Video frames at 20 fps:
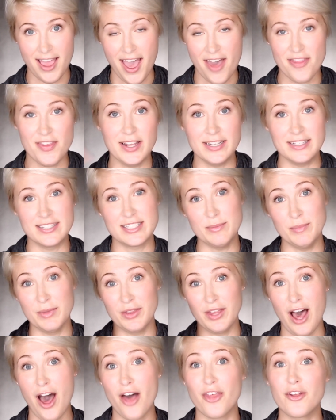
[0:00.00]
And then some of
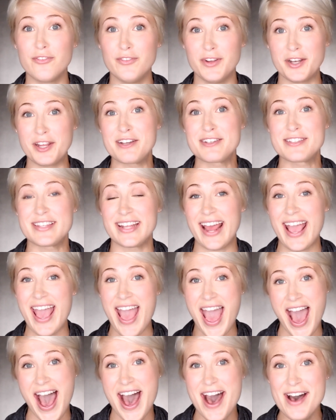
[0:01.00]
the other videos that I
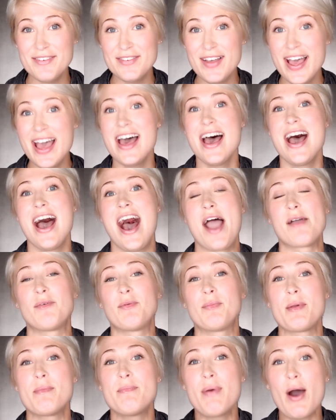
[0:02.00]
have, I
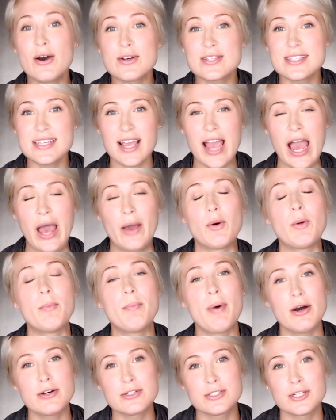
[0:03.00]
will be posting. I will
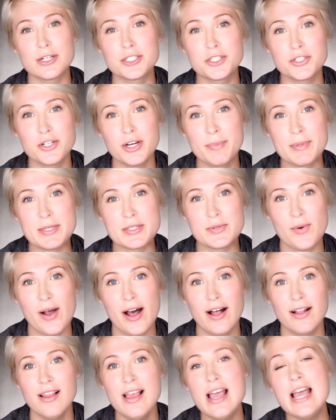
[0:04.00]
post our trip as
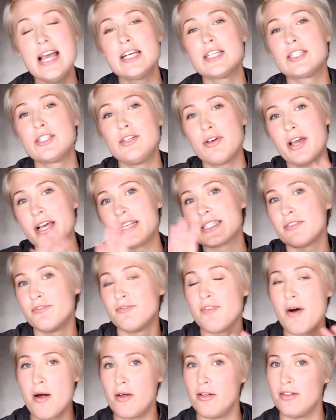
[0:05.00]
well, so you guys can
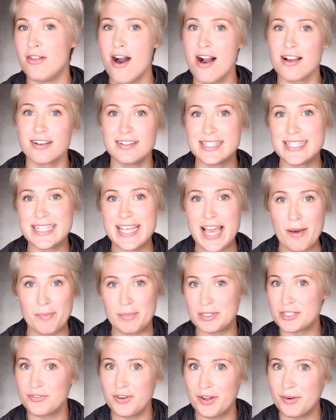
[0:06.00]
follow along and see how
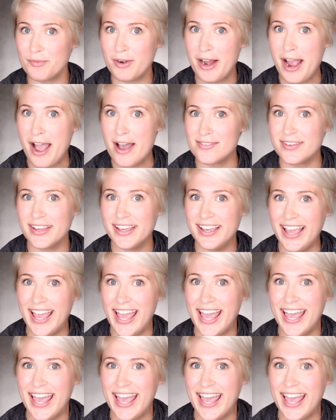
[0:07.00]
much fun we're having.